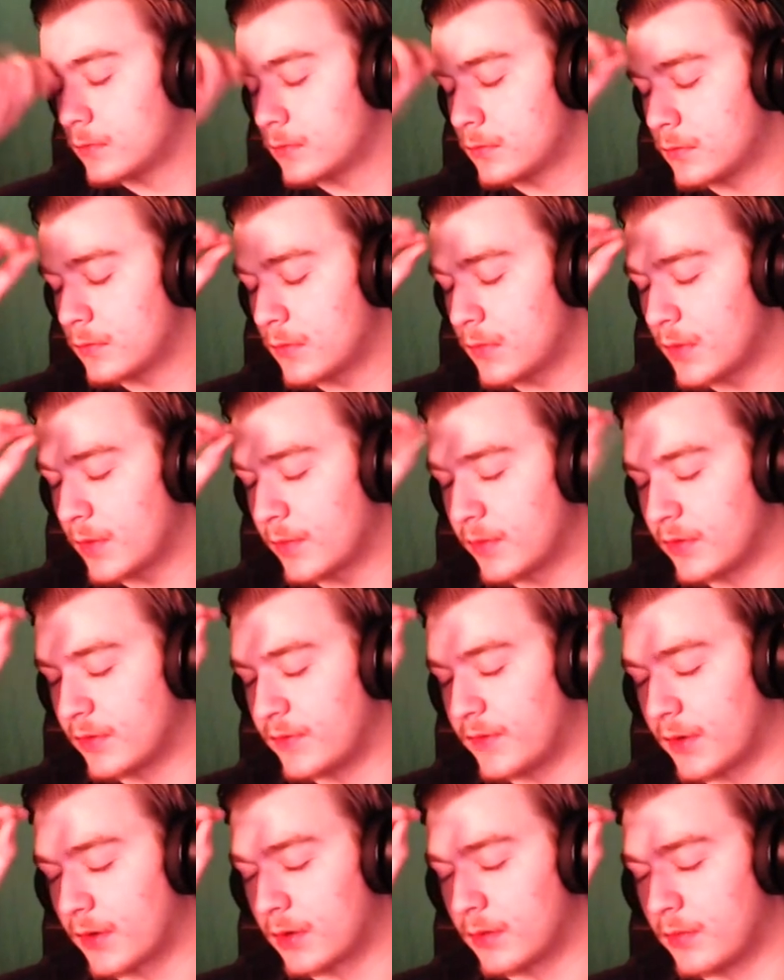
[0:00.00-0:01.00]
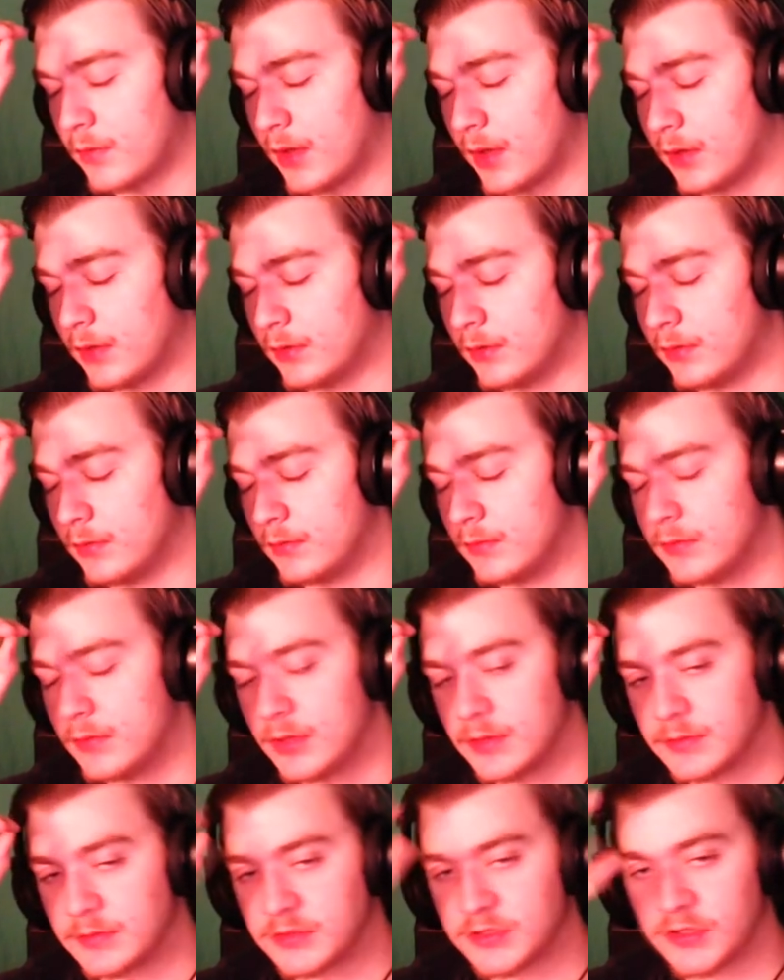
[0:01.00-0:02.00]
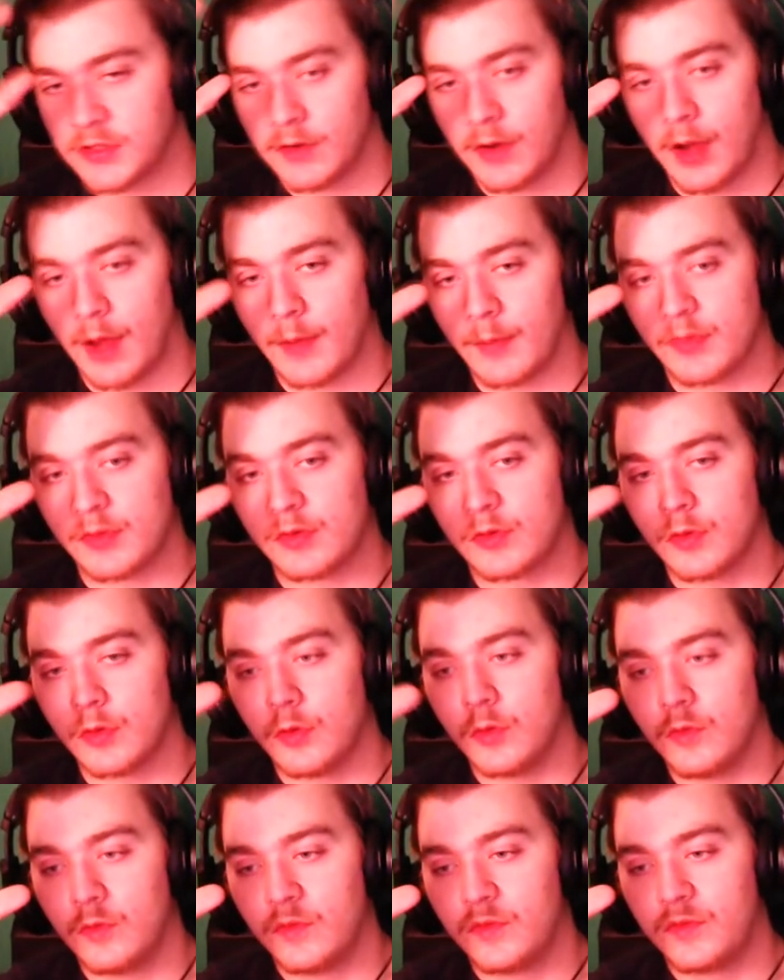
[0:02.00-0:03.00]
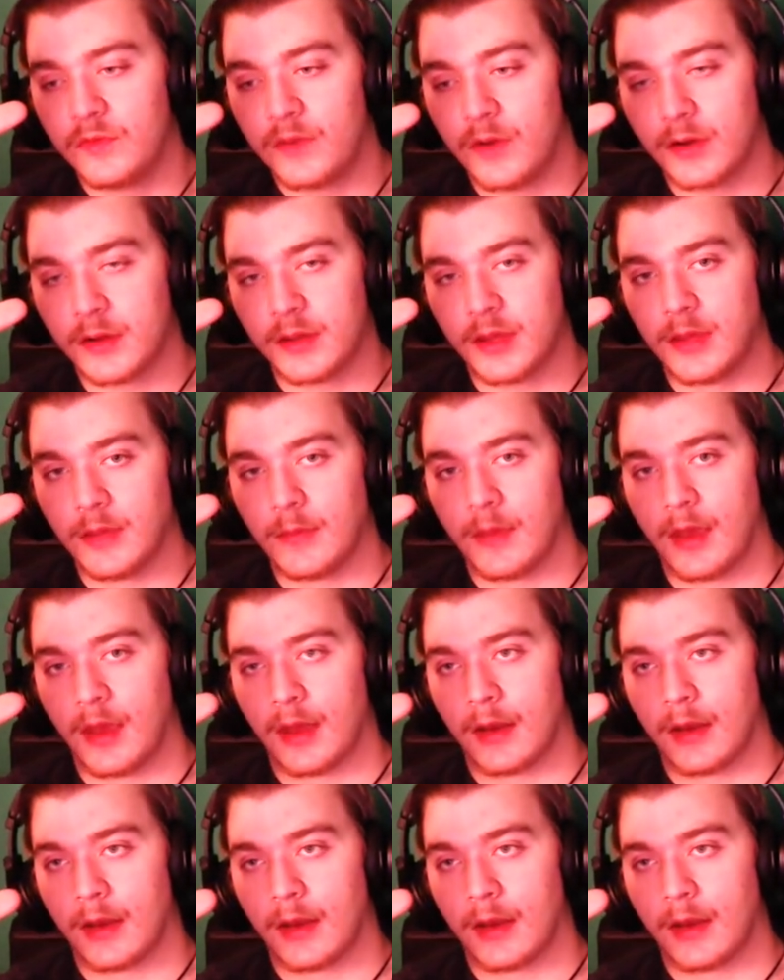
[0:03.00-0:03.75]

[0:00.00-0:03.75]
I'm so fucking mad, dude. I'm so fucking mad.